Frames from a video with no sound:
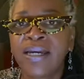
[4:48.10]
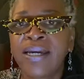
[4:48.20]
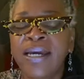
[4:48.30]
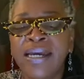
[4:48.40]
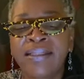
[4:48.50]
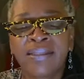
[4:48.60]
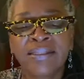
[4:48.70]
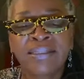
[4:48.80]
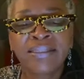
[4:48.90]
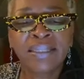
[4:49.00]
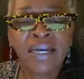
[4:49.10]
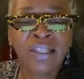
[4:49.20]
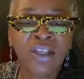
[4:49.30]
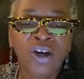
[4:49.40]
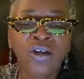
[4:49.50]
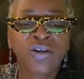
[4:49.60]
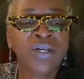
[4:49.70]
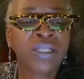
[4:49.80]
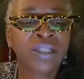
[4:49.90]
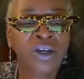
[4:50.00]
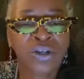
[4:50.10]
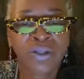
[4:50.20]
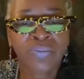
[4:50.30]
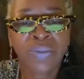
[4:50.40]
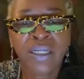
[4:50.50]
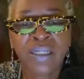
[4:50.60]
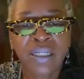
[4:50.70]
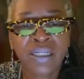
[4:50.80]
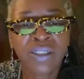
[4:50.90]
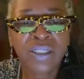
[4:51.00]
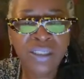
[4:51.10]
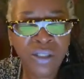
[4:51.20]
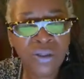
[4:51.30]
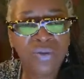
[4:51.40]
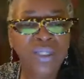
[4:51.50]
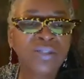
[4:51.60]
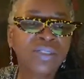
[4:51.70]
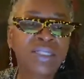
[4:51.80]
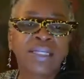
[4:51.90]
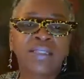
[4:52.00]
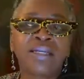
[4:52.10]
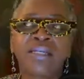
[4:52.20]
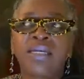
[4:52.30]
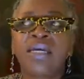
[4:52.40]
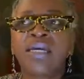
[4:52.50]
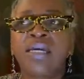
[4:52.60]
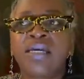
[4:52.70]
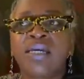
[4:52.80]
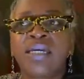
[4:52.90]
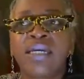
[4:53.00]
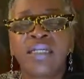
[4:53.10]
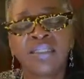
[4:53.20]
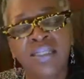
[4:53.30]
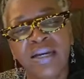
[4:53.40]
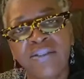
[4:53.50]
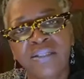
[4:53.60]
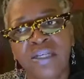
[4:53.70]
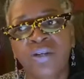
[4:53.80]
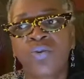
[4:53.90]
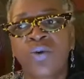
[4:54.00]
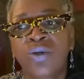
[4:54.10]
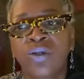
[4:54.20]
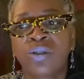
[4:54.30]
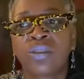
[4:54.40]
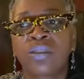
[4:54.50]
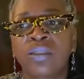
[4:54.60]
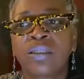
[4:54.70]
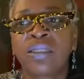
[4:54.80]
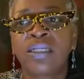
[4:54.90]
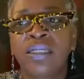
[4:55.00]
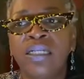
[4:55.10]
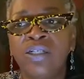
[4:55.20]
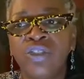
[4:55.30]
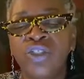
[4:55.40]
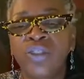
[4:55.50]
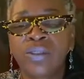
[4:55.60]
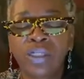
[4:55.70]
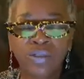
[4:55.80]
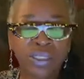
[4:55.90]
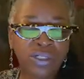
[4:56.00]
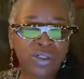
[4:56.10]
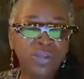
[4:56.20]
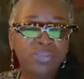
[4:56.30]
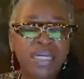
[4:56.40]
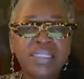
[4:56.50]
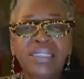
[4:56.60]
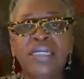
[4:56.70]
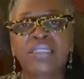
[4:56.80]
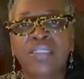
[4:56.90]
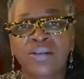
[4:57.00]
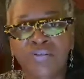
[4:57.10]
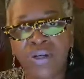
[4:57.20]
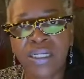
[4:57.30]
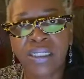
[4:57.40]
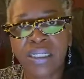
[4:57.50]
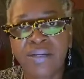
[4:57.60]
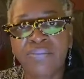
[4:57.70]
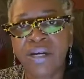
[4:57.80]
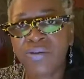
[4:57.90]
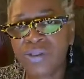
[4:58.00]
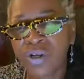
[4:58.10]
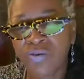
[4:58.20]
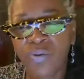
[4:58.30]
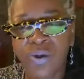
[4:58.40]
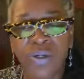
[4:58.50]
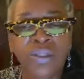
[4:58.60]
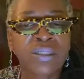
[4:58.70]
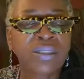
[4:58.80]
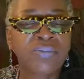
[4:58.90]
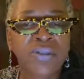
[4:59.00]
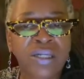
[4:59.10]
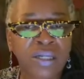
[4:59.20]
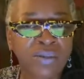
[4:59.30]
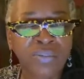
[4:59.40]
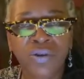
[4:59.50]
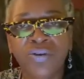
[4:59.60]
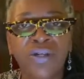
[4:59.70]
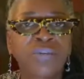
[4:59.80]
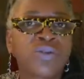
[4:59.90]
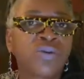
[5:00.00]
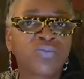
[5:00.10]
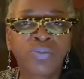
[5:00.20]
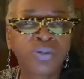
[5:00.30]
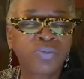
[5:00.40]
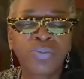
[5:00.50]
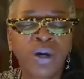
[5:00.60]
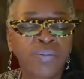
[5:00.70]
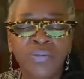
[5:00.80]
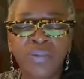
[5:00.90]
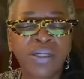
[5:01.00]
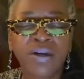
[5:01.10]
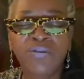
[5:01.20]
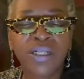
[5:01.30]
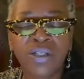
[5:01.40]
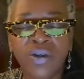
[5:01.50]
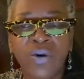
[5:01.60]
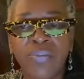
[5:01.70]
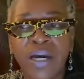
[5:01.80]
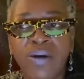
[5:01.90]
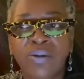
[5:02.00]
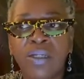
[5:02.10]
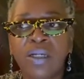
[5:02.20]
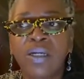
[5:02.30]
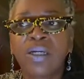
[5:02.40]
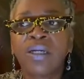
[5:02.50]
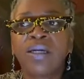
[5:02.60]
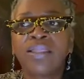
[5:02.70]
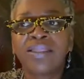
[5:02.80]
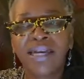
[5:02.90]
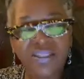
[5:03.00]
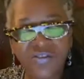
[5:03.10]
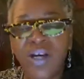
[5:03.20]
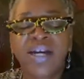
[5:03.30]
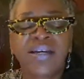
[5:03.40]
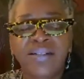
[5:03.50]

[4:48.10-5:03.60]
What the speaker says: And the list got longer and longer. But just so you understand it, inside the tech world, there's the baseline stuff, right? Like Microsoft Word and some of the other programs you probably already know about. That's fine.